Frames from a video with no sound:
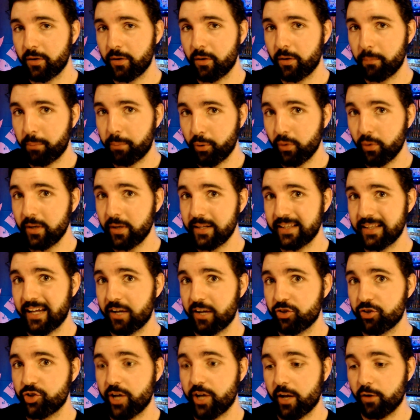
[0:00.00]
putting
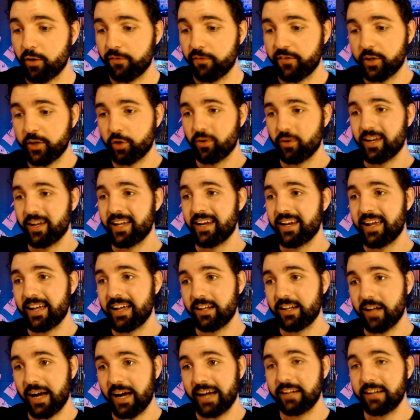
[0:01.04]
that shadow figure in
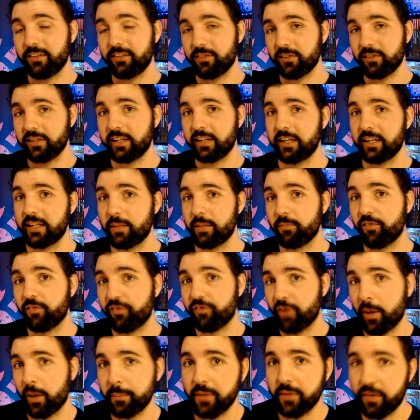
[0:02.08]
and isolating them
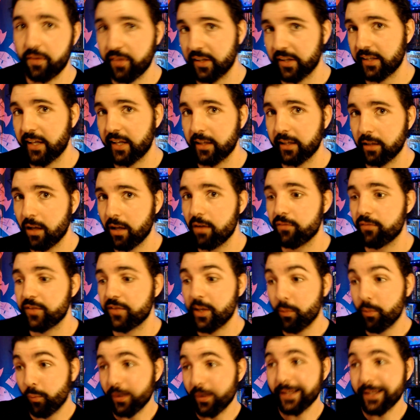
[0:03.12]
from the thing they love. They
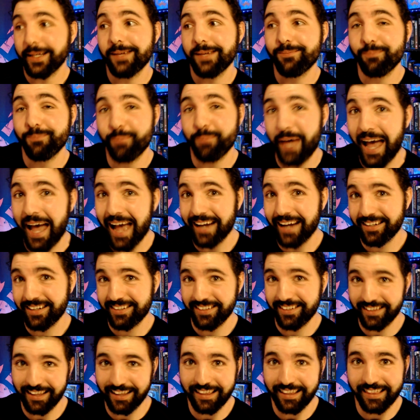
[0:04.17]
want to get back
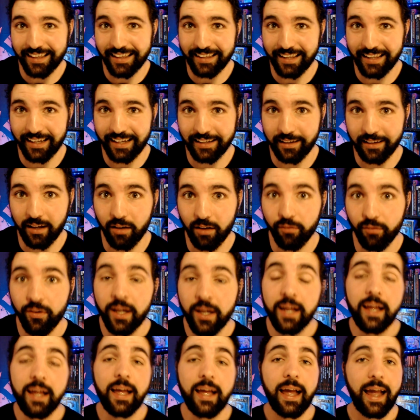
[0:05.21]
to the thing they love,
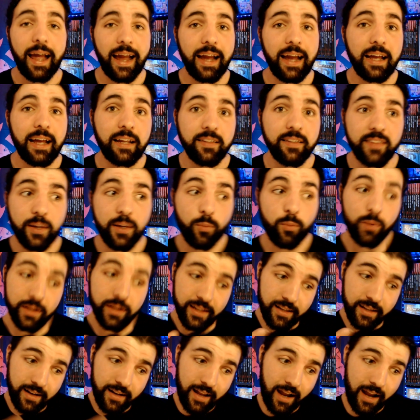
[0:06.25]
and they want to
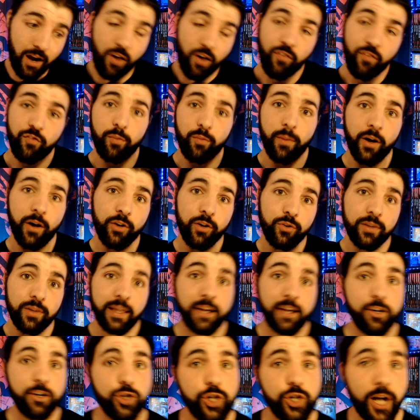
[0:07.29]
get out from under
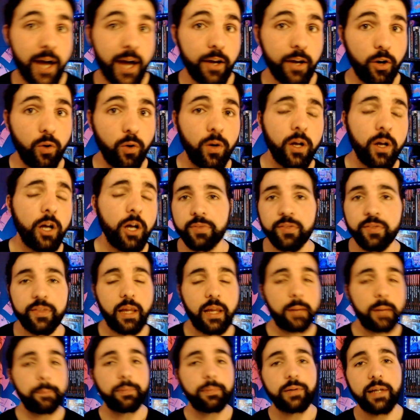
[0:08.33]
that shadow.
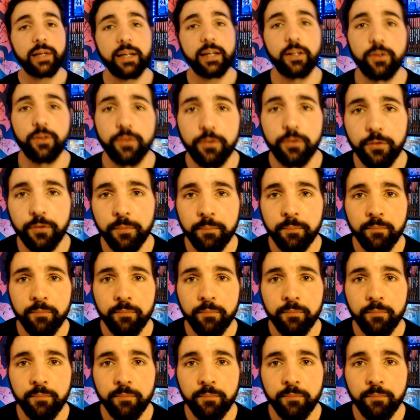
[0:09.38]
Then players,